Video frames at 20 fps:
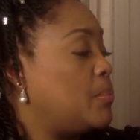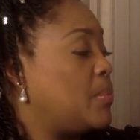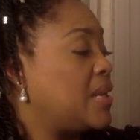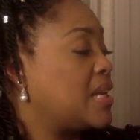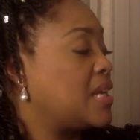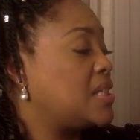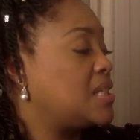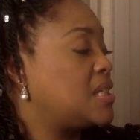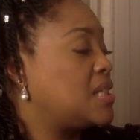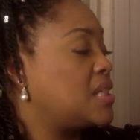
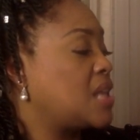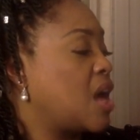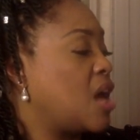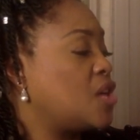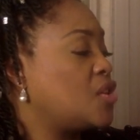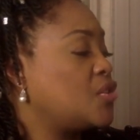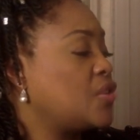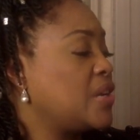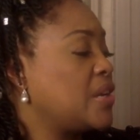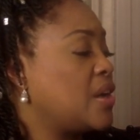because
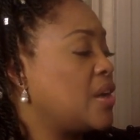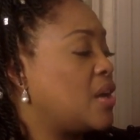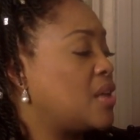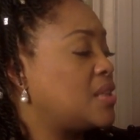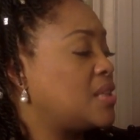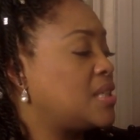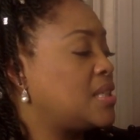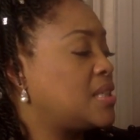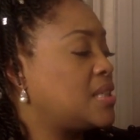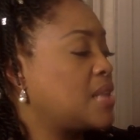
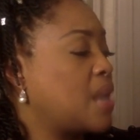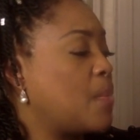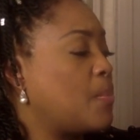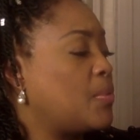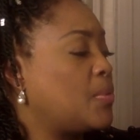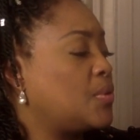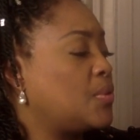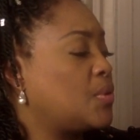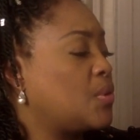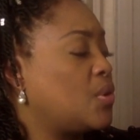Cendrillon
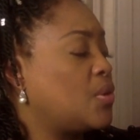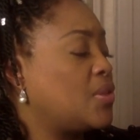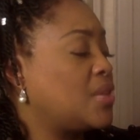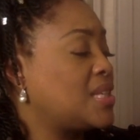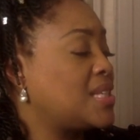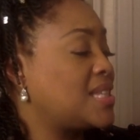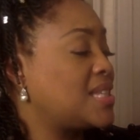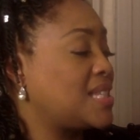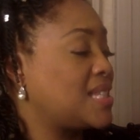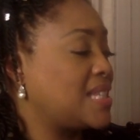stumbled on
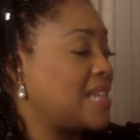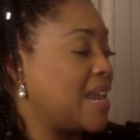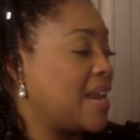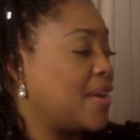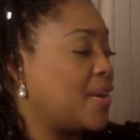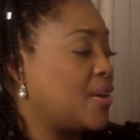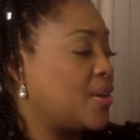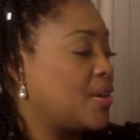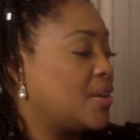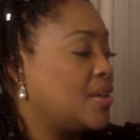the
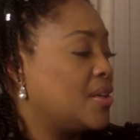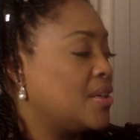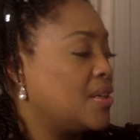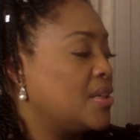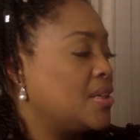stair.